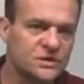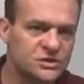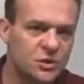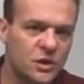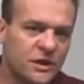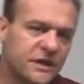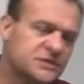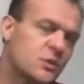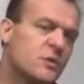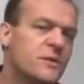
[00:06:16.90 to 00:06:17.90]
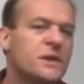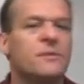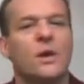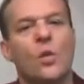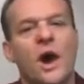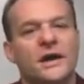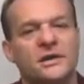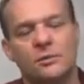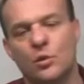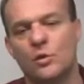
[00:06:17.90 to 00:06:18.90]
So that's what we mean by
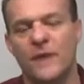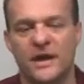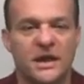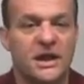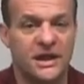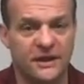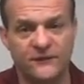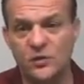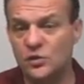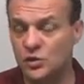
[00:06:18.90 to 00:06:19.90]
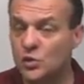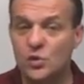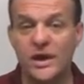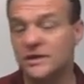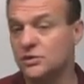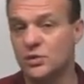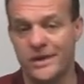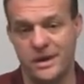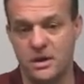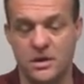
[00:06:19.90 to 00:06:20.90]
walking the bore path. If you do get to
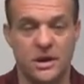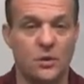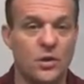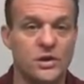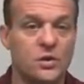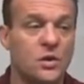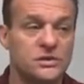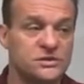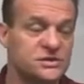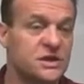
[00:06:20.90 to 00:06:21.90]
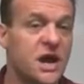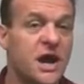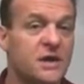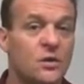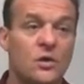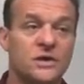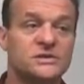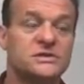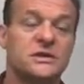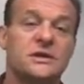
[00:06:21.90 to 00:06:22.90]
an area where you see high
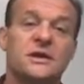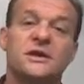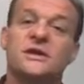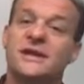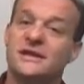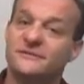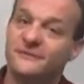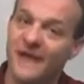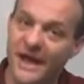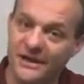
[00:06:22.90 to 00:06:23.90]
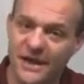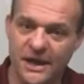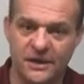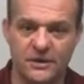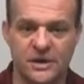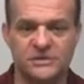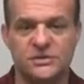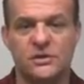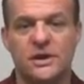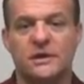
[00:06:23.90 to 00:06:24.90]
noise, you need to flag that area
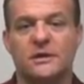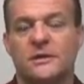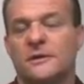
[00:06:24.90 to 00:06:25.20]
so that